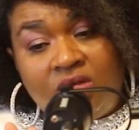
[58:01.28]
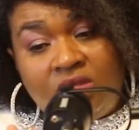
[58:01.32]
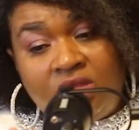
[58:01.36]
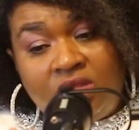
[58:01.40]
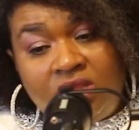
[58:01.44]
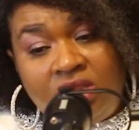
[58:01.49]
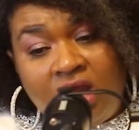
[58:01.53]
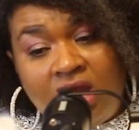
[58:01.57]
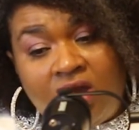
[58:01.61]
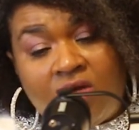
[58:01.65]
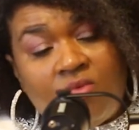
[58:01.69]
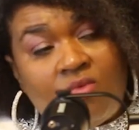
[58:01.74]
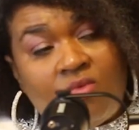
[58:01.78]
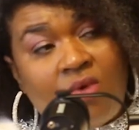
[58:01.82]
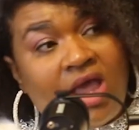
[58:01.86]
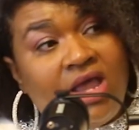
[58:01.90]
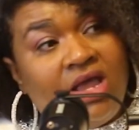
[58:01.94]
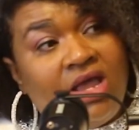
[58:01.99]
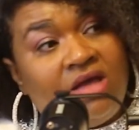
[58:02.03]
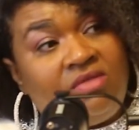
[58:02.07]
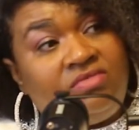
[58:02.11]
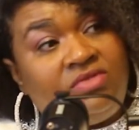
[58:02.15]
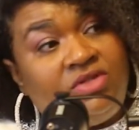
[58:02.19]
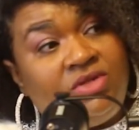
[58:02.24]
their way
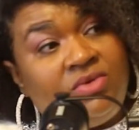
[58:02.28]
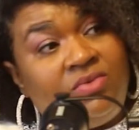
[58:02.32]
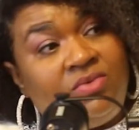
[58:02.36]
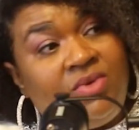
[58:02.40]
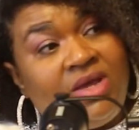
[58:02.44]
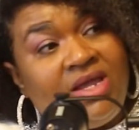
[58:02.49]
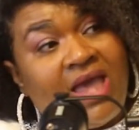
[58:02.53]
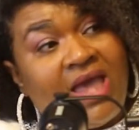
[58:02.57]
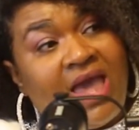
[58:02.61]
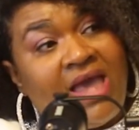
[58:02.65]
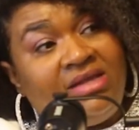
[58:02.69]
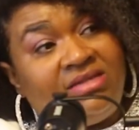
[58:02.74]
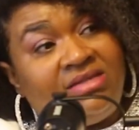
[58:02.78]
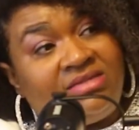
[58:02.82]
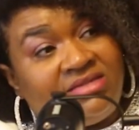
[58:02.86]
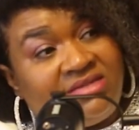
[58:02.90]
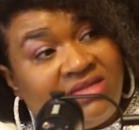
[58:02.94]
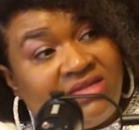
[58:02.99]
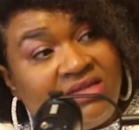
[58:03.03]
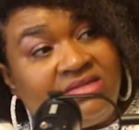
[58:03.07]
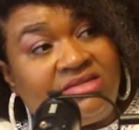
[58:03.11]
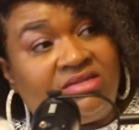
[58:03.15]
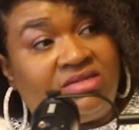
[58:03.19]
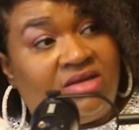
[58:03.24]
of doing a
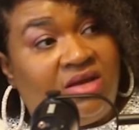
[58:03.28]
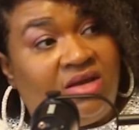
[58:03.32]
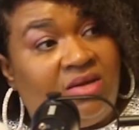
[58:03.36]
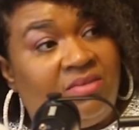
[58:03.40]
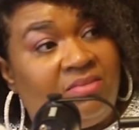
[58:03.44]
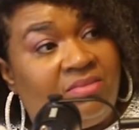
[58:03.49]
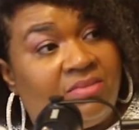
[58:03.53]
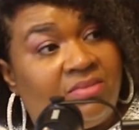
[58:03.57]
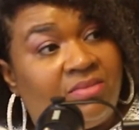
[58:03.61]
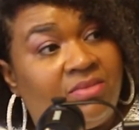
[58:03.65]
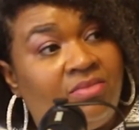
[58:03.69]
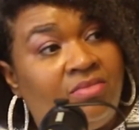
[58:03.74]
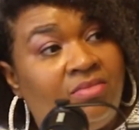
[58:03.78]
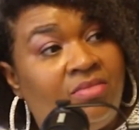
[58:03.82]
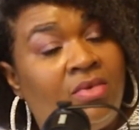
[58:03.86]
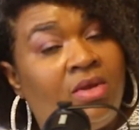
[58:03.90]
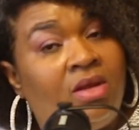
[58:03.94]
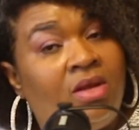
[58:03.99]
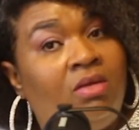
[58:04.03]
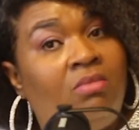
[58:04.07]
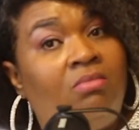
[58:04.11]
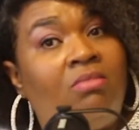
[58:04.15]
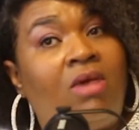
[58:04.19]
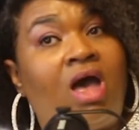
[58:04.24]
system.
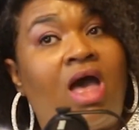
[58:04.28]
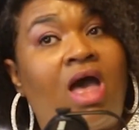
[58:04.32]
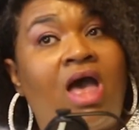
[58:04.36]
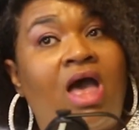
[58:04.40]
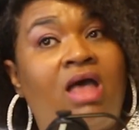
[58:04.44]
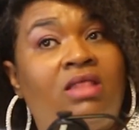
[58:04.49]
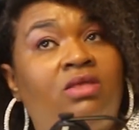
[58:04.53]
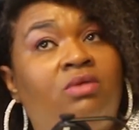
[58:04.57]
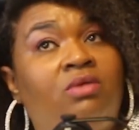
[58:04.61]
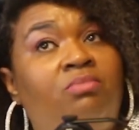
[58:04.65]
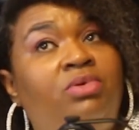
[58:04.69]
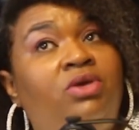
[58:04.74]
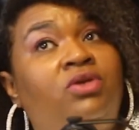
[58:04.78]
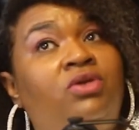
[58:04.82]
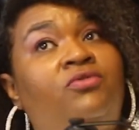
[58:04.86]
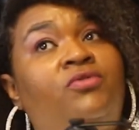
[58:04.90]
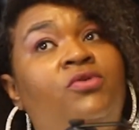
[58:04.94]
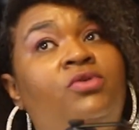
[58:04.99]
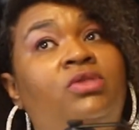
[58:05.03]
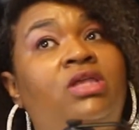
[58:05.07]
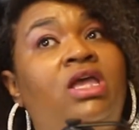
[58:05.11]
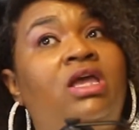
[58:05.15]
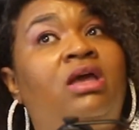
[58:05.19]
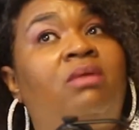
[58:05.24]
The
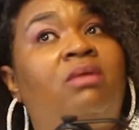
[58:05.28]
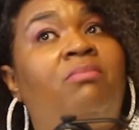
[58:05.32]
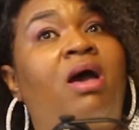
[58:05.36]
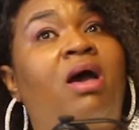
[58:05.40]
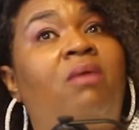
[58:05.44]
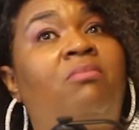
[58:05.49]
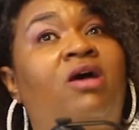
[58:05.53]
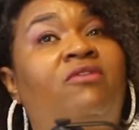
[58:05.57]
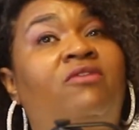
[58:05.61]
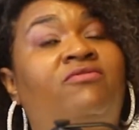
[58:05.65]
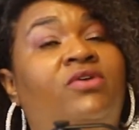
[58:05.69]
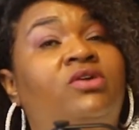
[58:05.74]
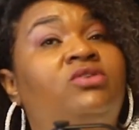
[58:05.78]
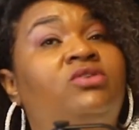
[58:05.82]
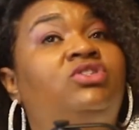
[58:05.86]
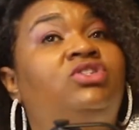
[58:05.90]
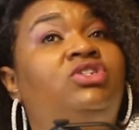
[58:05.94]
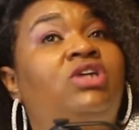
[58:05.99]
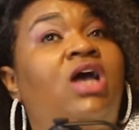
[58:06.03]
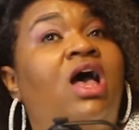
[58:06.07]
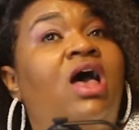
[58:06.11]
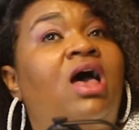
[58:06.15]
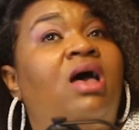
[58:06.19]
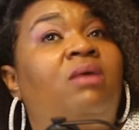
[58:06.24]
beautiful thing about my first
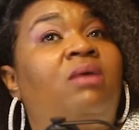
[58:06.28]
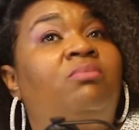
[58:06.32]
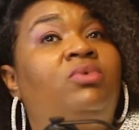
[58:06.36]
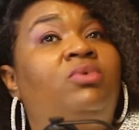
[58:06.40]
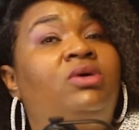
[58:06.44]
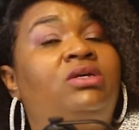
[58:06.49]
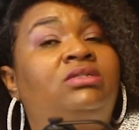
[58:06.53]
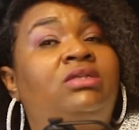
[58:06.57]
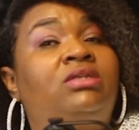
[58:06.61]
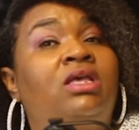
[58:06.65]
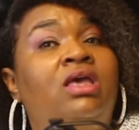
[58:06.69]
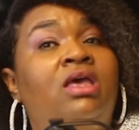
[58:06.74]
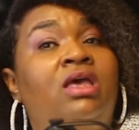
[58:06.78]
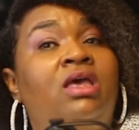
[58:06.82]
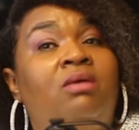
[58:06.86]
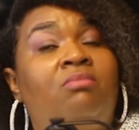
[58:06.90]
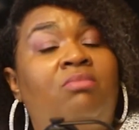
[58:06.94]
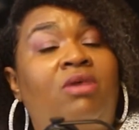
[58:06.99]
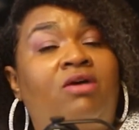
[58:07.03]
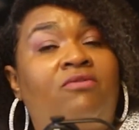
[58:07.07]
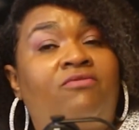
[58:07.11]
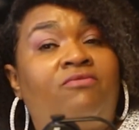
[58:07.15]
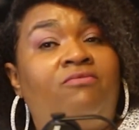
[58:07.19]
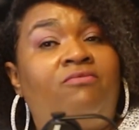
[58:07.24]
job was
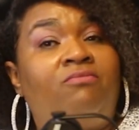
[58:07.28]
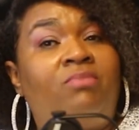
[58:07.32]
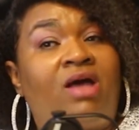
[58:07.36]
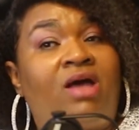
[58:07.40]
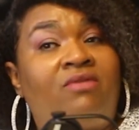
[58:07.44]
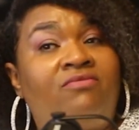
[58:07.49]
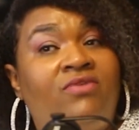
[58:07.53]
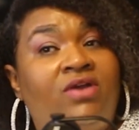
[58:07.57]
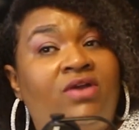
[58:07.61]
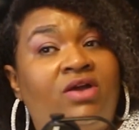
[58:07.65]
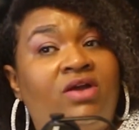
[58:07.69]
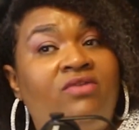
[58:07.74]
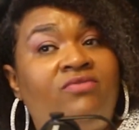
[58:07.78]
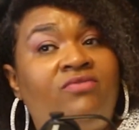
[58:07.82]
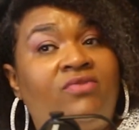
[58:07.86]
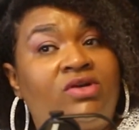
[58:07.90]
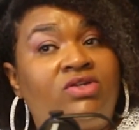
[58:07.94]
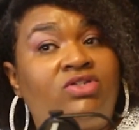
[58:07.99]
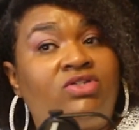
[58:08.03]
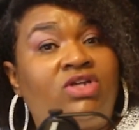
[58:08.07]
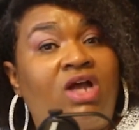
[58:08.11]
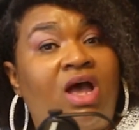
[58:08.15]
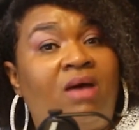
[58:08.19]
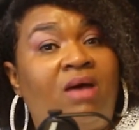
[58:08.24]
my very
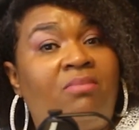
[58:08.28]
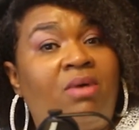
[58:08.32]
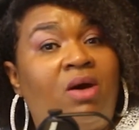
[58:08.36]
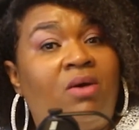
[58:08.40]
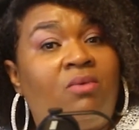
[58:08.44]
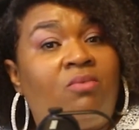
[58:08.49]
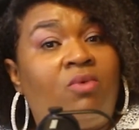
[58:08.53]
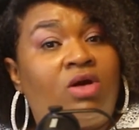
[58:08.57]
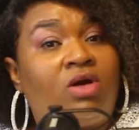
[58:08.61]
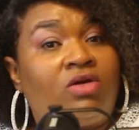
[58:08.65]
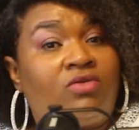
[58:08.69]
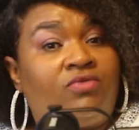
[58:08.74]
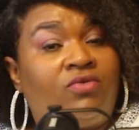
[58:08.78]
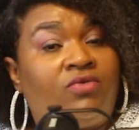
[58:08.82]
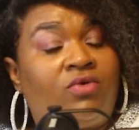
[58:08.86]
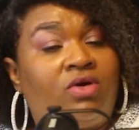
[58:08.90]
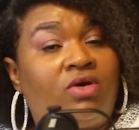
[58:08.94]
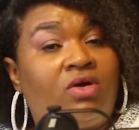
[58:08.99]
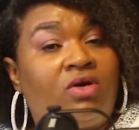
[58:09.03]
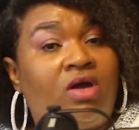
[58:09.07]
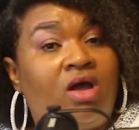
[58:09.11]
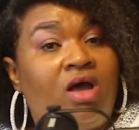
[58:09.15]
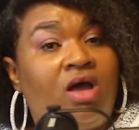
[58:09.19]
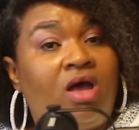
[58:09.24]
first job. I worked
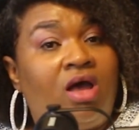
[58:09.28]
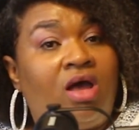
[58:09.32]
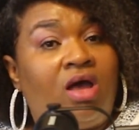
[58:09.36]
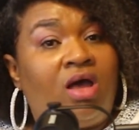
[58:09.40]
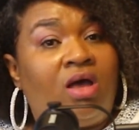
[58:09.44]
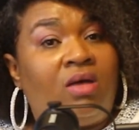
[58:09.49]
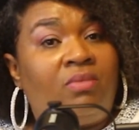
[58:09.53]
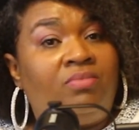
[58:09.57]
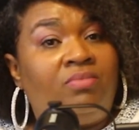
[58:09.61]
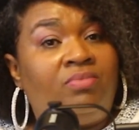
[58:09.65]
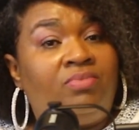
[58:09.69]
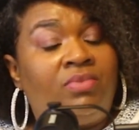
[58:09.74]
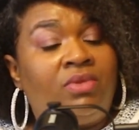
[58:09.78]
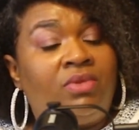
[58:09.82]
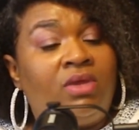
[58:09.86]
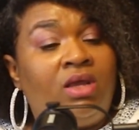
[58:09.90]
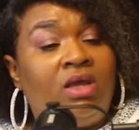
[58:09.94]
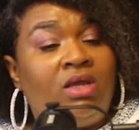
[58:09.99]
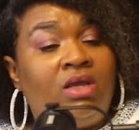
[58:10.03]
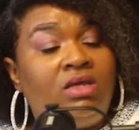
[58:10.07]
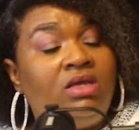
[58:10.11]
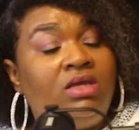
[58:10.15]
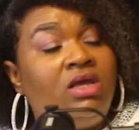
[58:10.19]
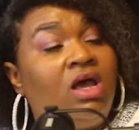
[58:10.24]
for
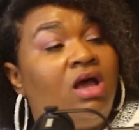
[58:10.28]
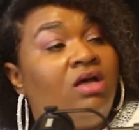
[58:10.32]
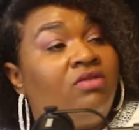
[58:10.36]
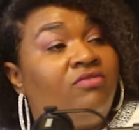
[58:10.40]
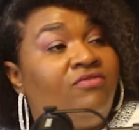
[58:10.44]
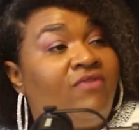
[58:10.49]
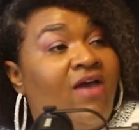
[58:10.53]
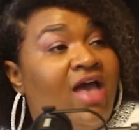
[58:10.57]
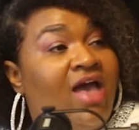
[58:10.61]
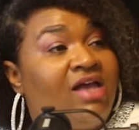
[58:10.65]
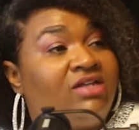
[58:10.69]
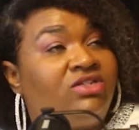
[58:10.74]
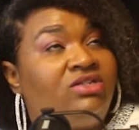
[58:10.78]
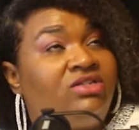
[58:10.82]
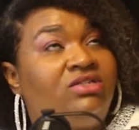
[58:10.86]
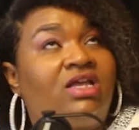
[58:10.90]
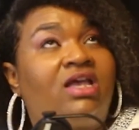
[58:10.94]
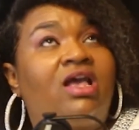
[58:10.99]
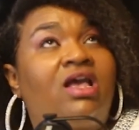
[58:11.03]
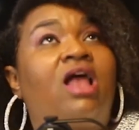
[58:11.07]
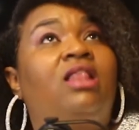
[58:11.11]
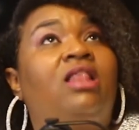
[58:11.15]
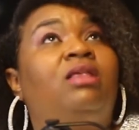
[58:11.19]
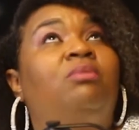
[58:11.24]
Young Fashions. They
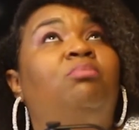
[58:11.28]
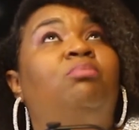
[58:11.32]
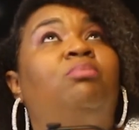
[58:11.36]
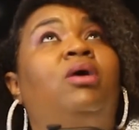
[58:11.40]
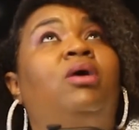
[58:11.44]
call it